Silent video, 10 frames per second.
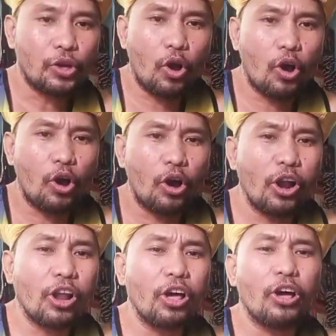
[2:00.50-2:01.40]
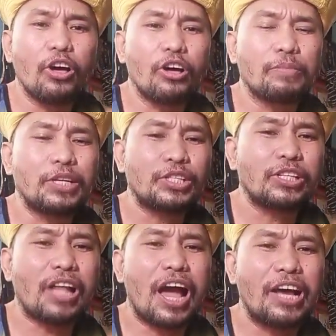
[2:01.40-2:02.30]
Your love
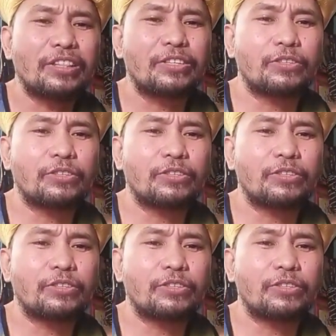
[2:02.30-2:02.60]
is like